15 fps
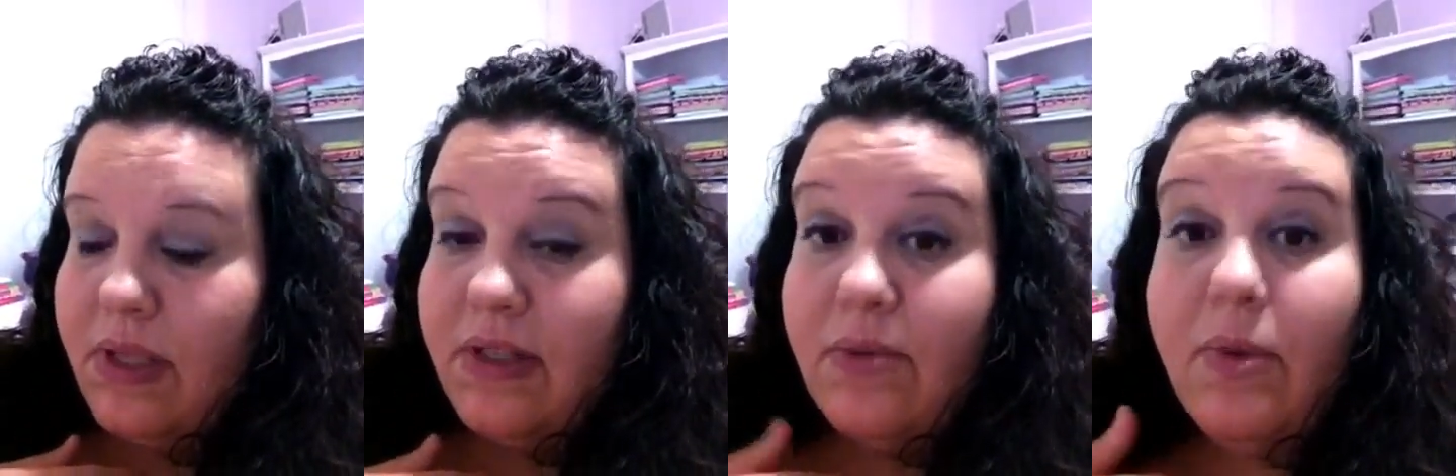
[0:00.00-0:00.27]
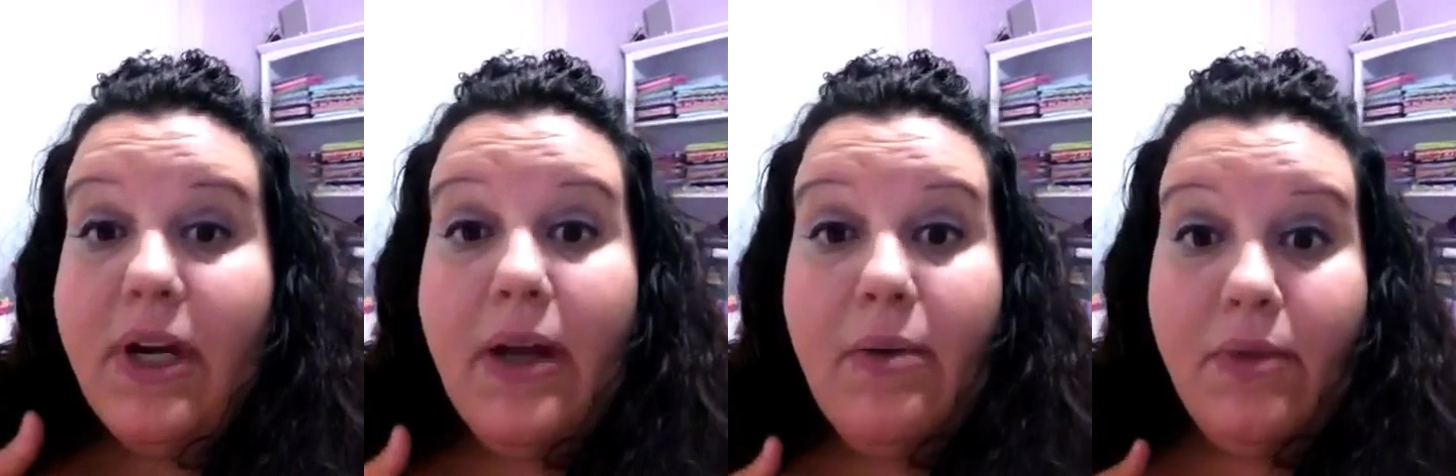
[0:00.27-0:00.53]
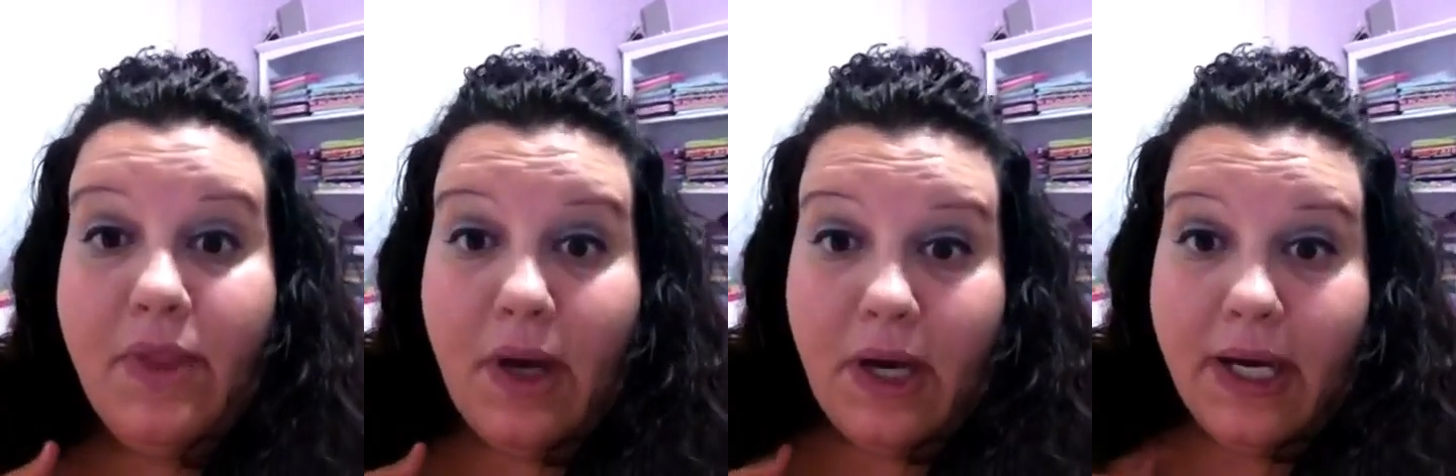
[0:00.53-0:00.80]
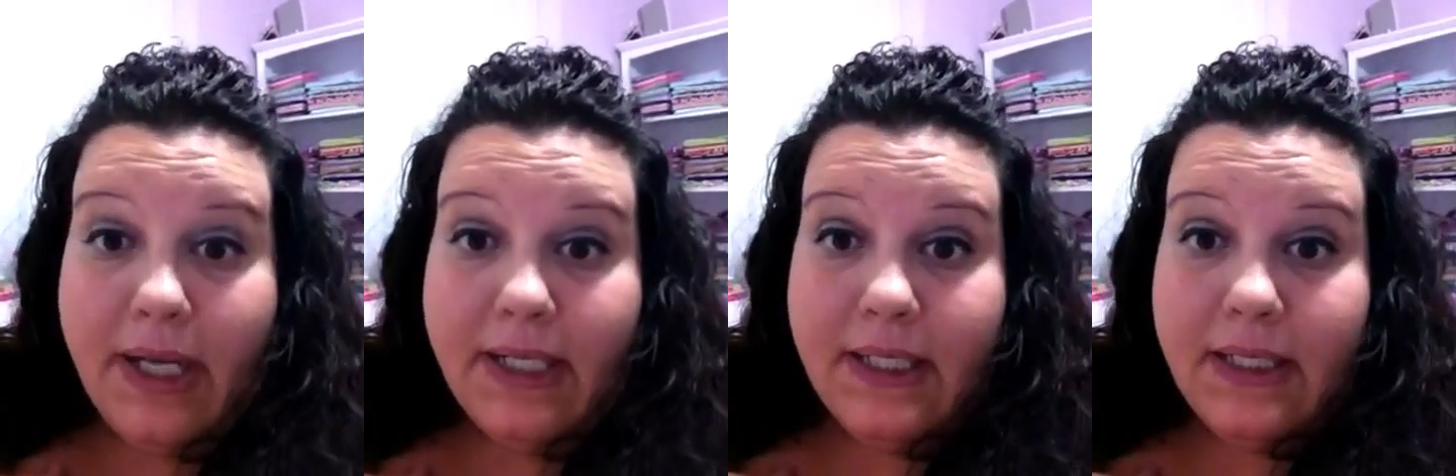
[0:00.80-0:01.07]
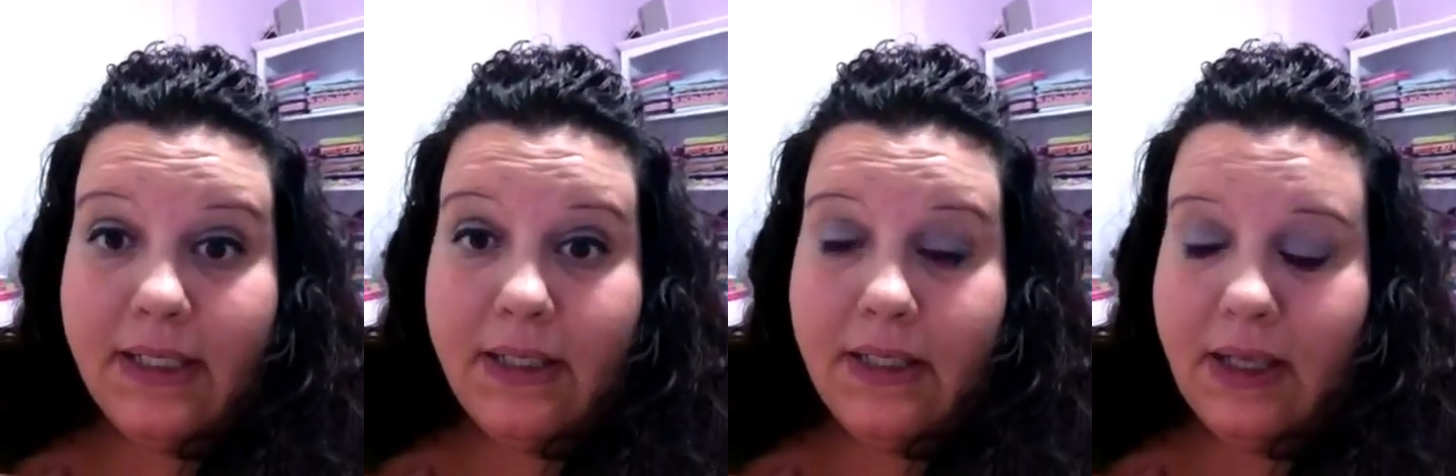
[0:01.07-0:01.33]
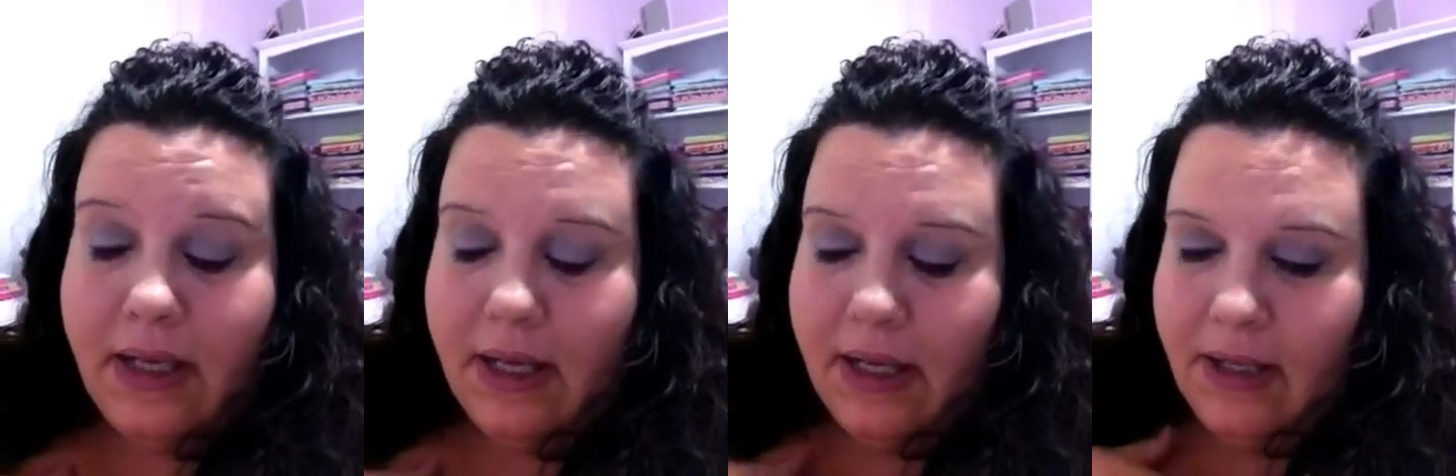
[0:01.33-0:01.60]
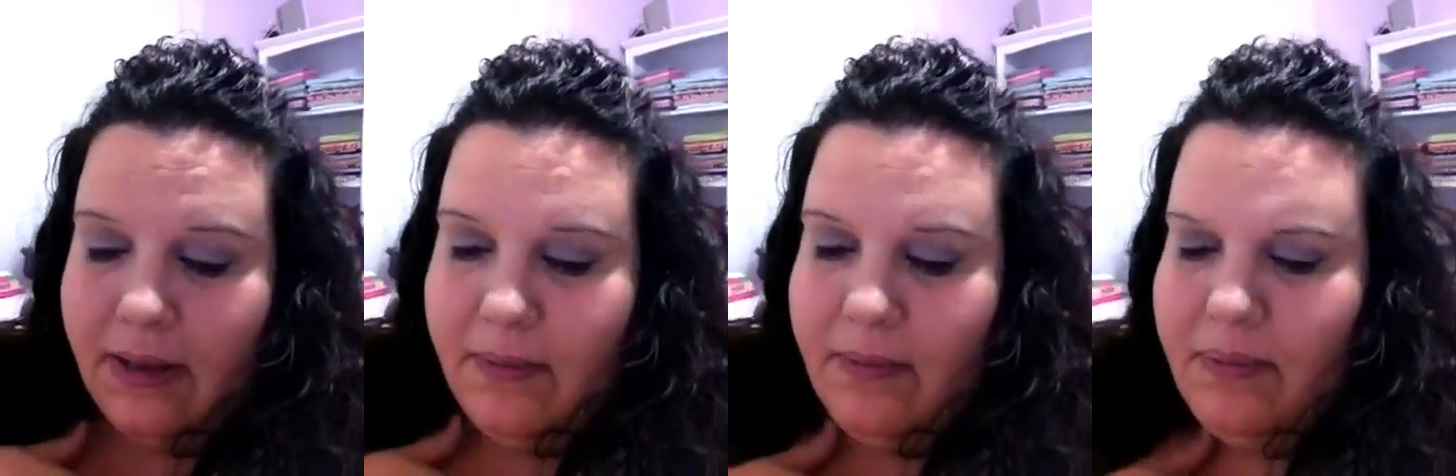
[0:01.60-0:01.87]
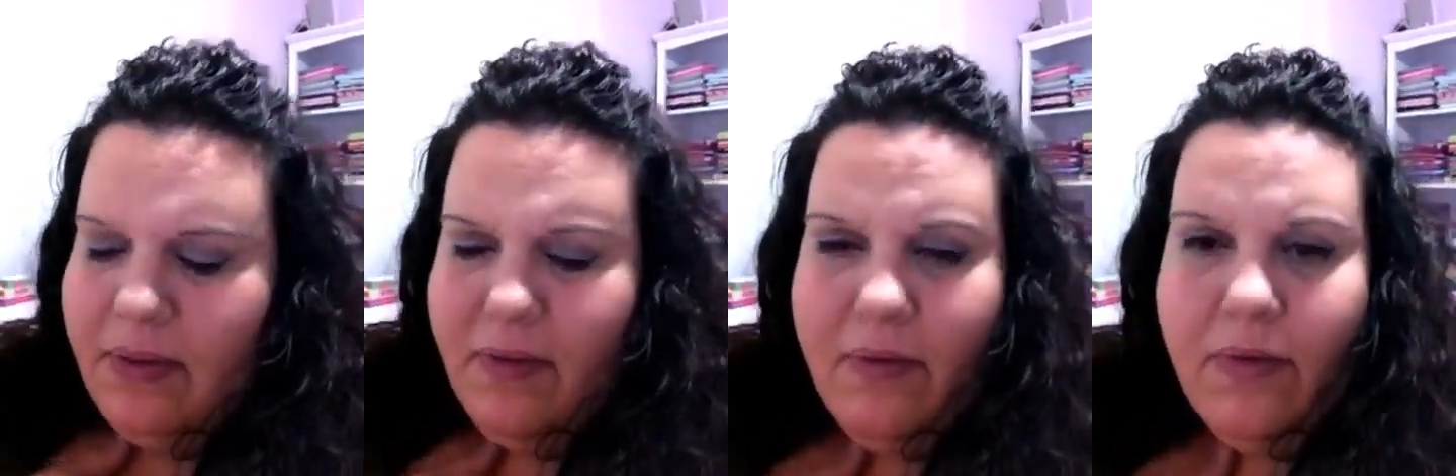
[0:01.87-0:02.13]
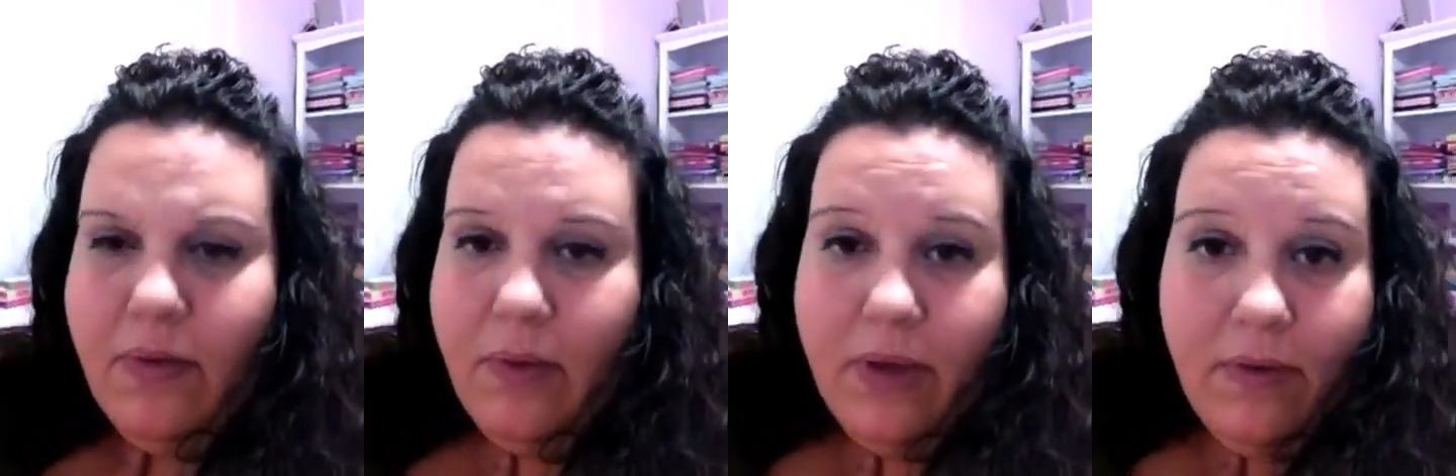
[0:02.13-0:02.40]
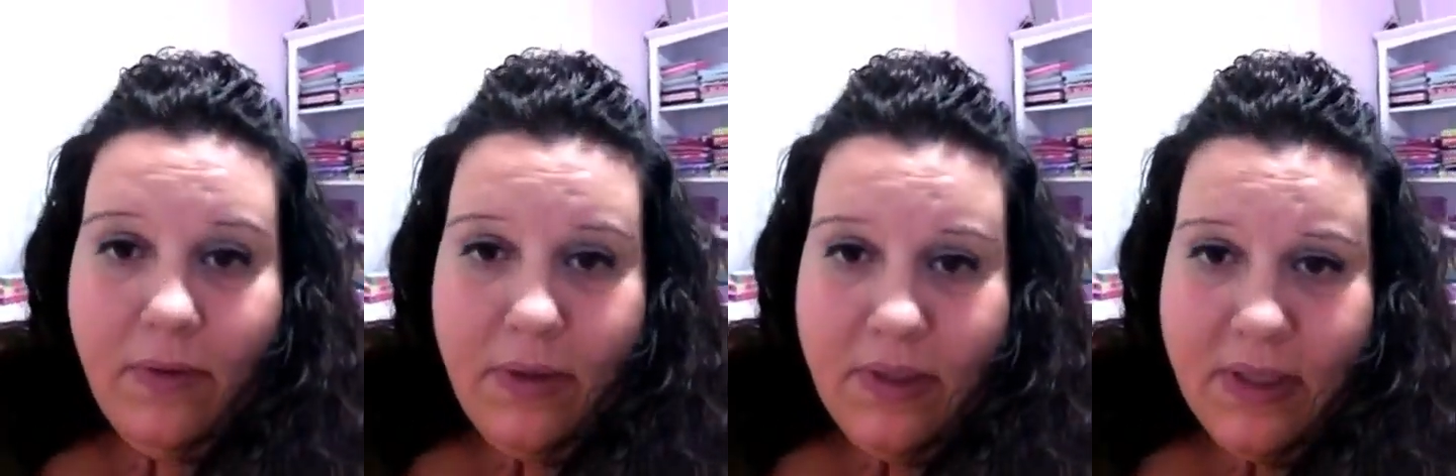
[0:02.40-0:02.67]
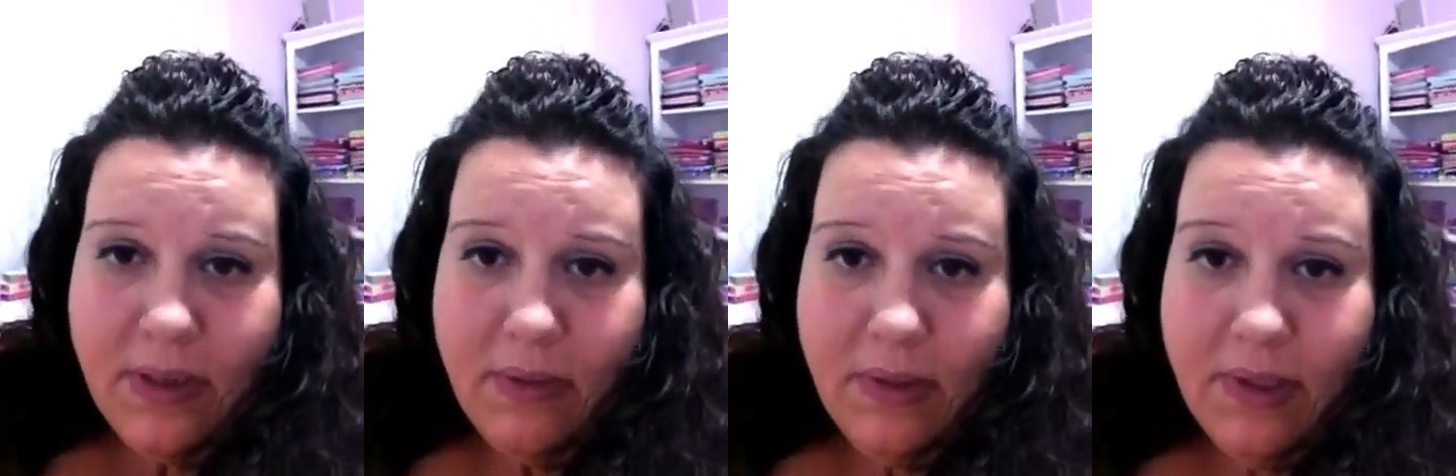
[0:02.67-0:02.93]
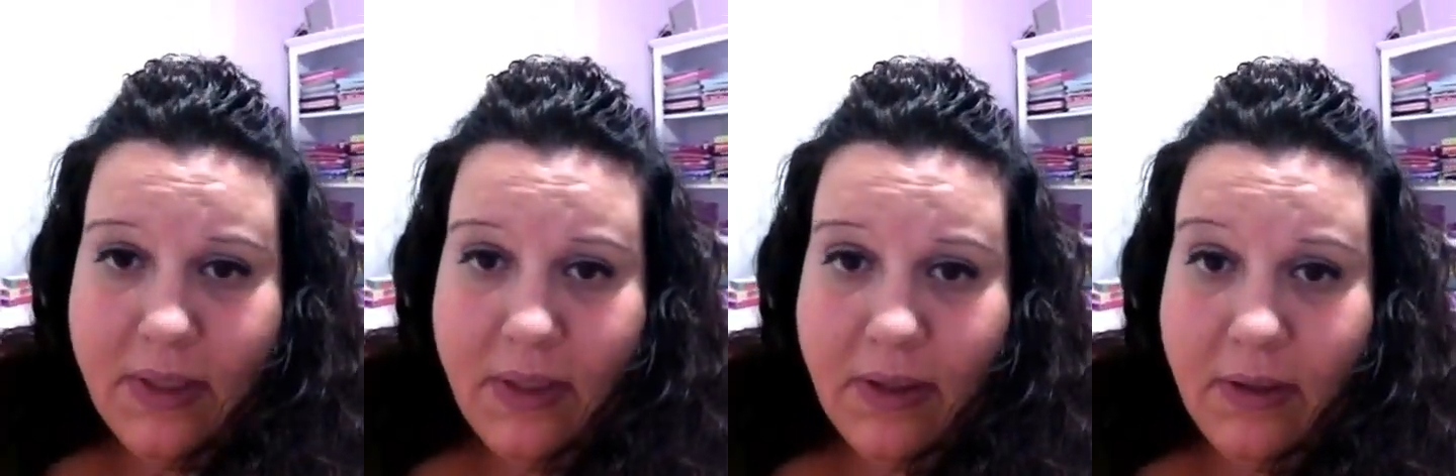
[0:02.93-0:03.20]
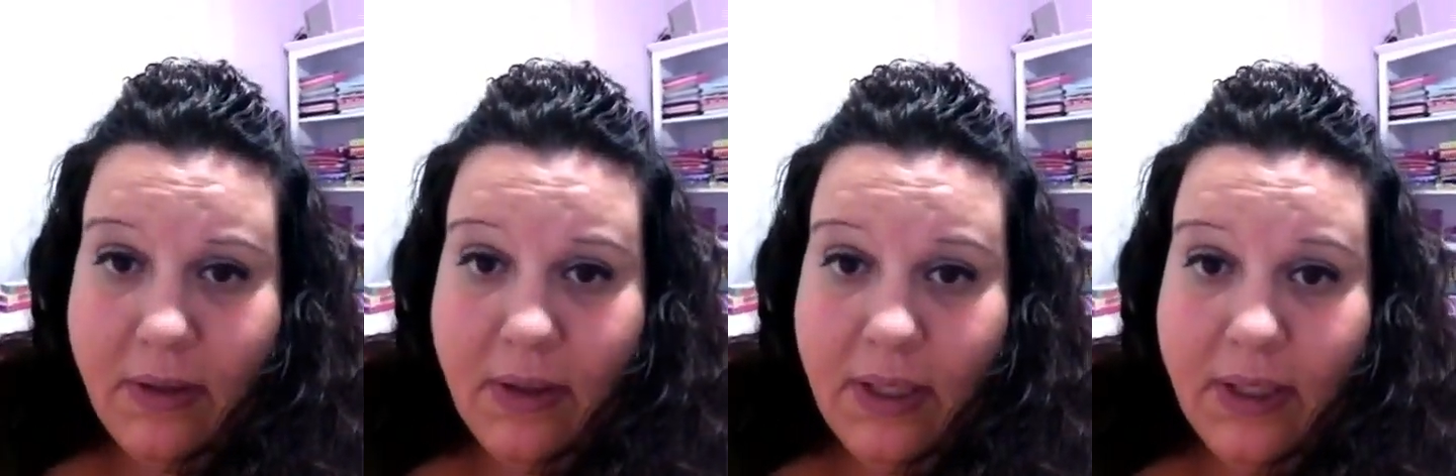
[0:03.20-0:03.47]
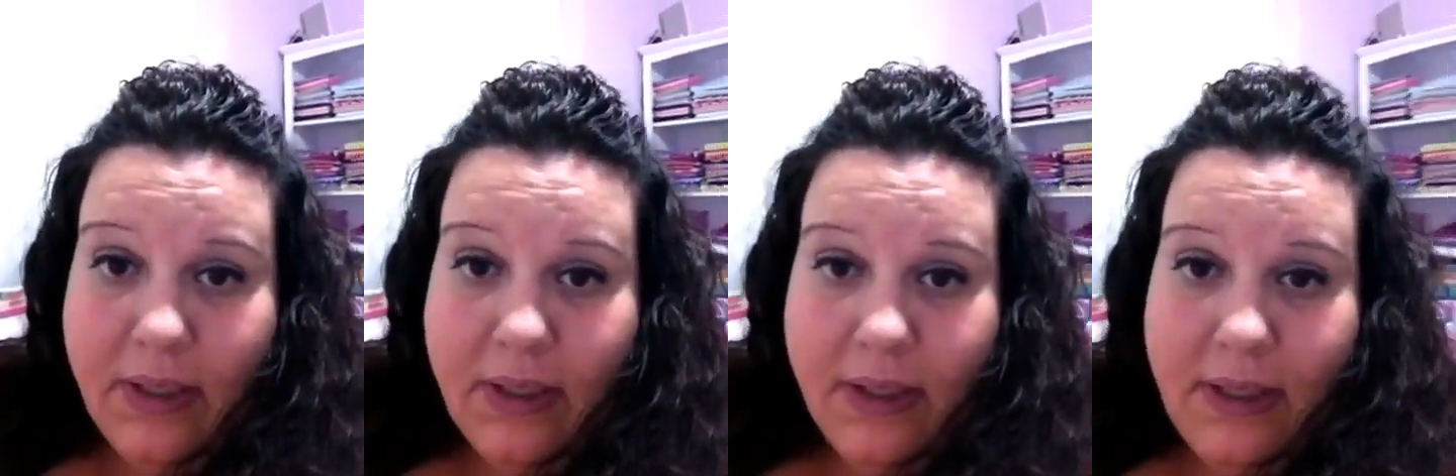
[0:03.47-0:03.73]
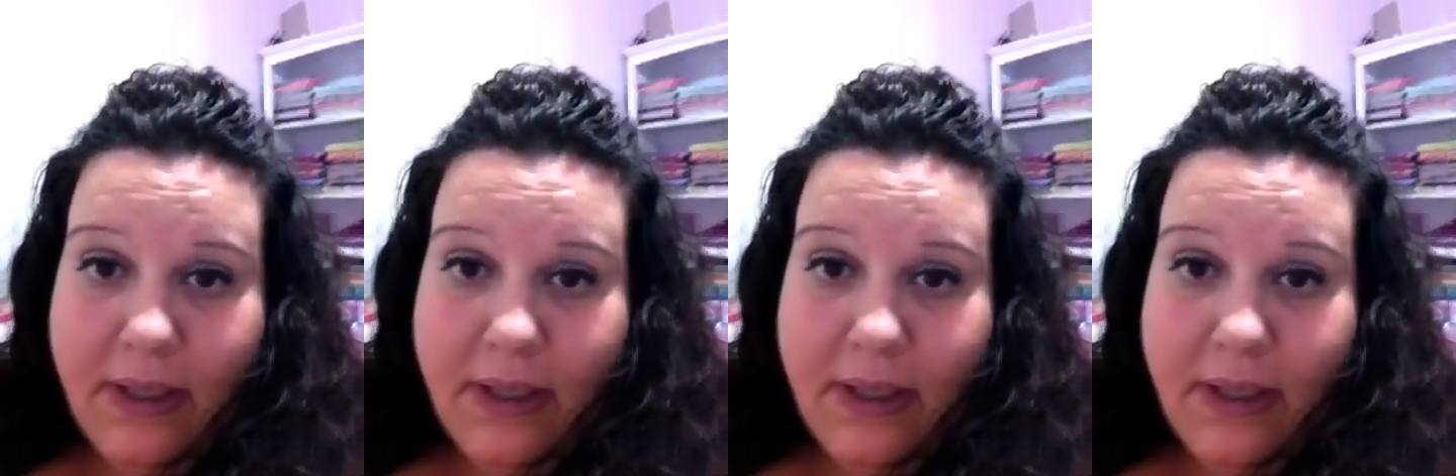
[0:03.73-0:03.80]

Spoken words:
is what I thought. But for whatever reason, I wasn't hungry.